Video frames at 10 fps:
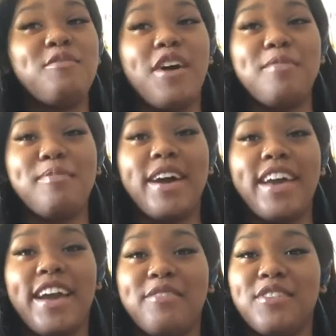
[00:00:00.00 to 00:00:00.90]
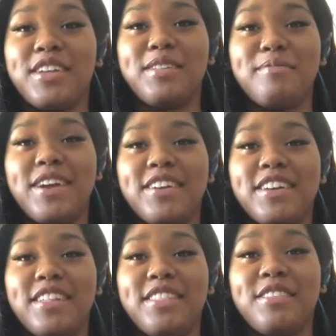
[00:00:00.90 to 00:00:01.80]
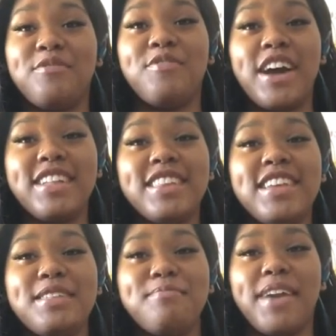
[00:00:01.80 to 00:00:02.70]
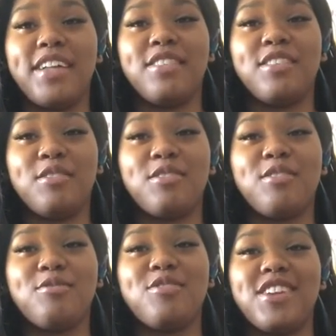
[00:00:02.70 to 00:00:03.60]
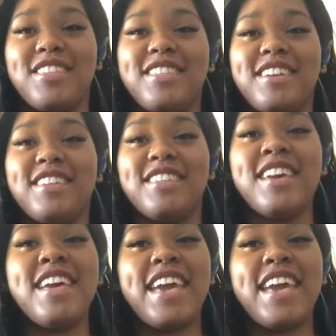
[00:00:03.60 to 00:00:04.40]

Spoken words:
fought by African Americans to finally demand social justice